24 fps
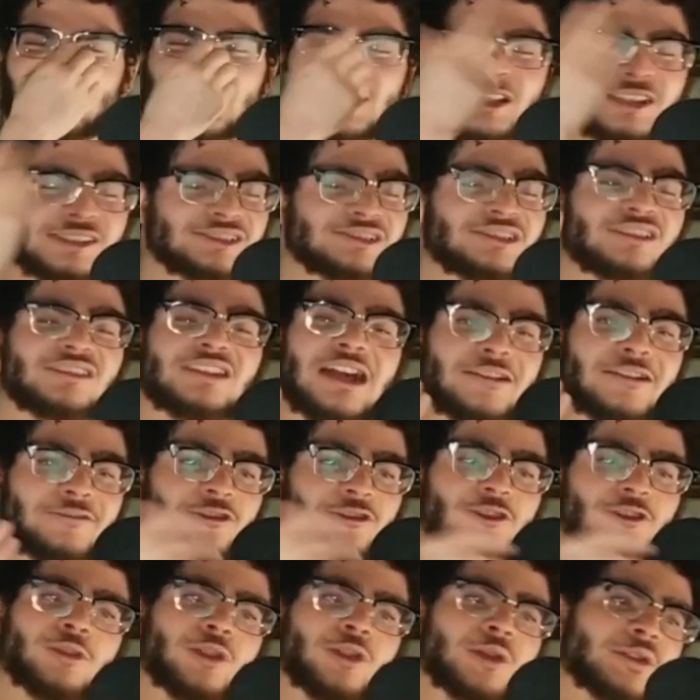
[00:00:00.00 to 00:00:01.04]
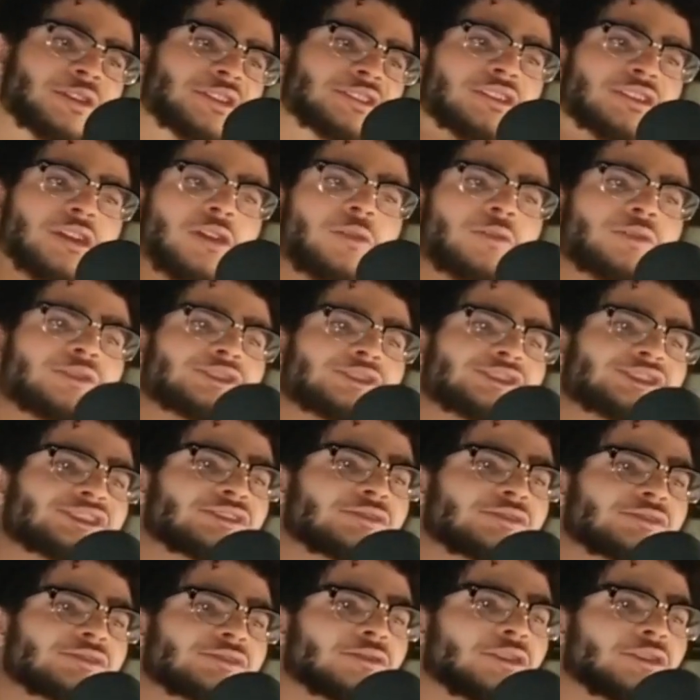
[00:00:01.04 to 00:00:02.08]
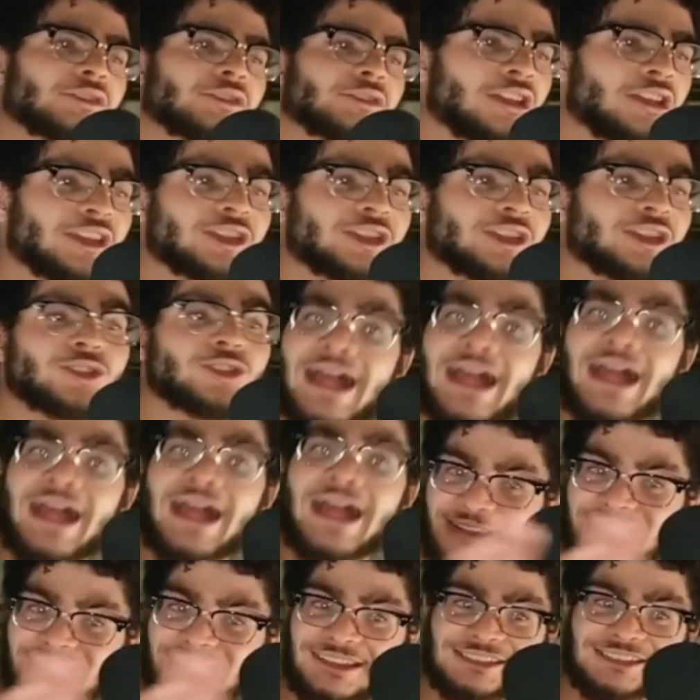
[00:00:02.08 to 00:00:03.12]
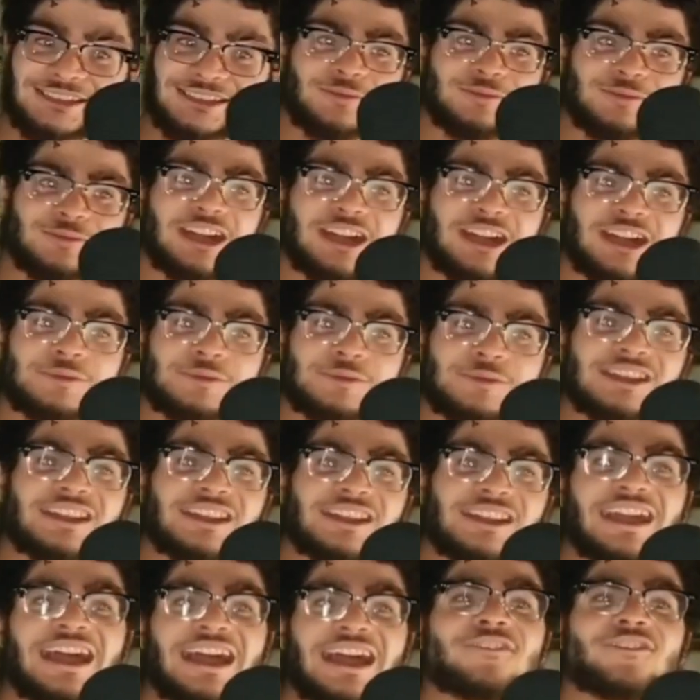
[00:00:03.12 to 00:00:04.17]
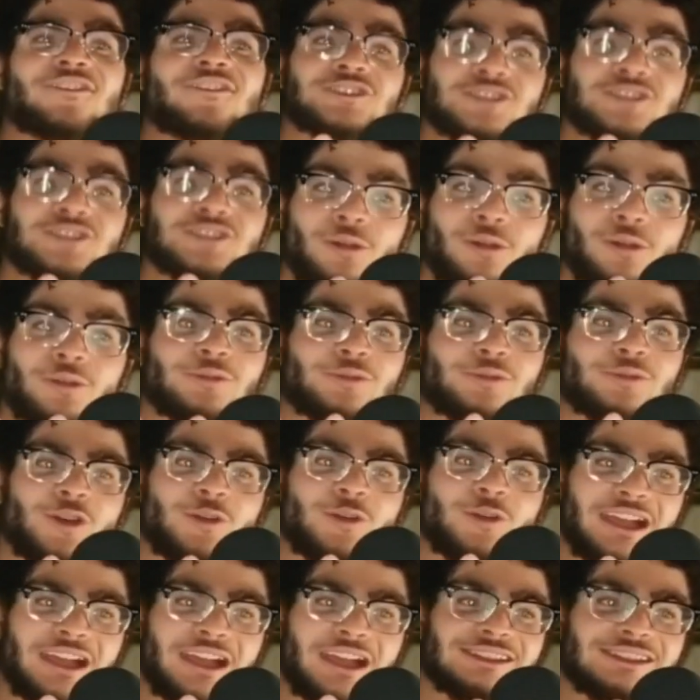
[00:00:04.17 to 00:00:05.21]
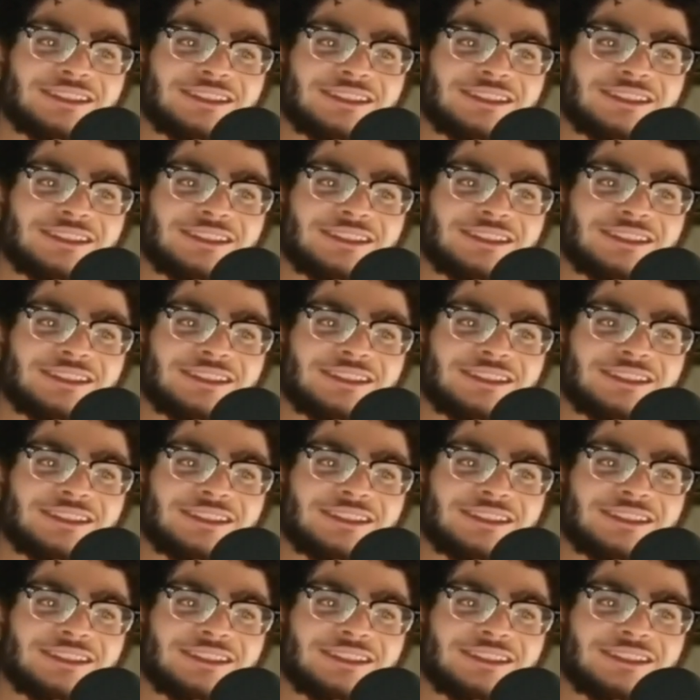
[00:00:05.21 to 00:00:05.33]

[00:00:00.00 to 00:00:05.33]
because they're not full-blown adults. They do act like it sometimes, and they have adult romance.